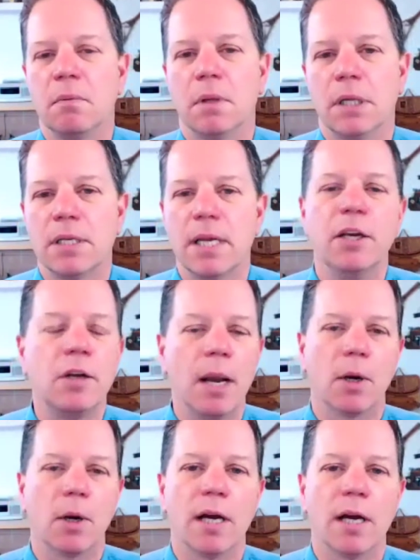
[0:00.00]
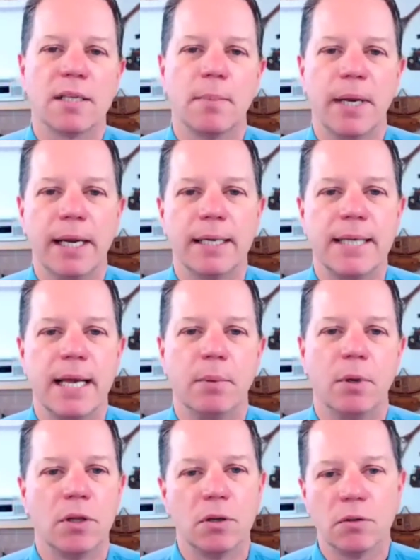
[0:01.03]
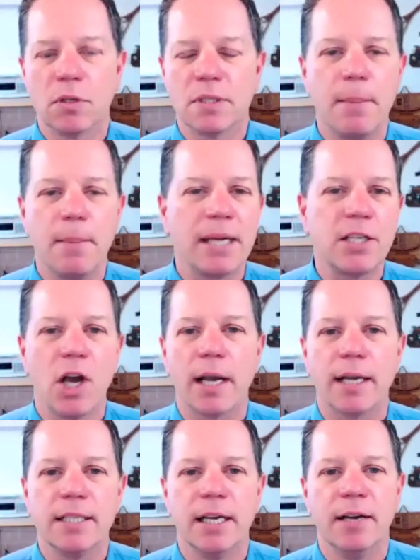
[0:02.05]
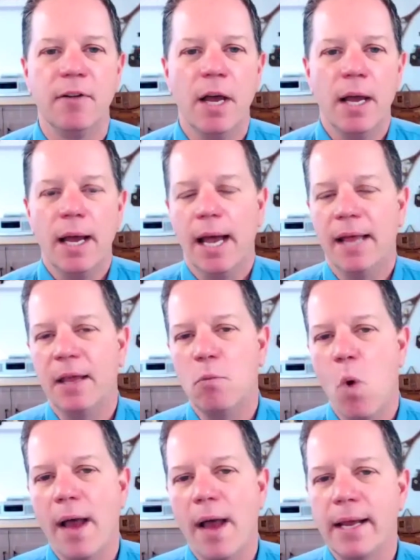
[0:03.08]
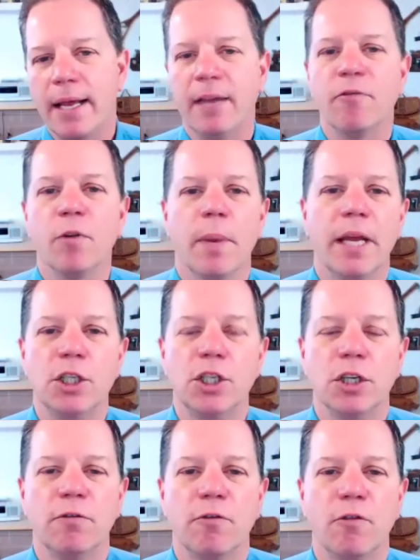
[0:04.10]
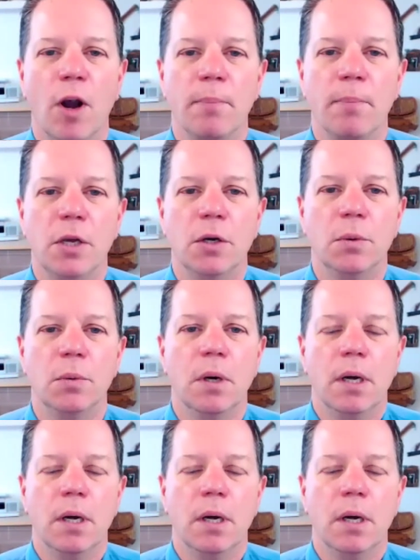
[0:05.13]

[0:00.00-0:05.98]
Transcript: let's say you come across somebody at a table, they're semi-talkative and they want information from you,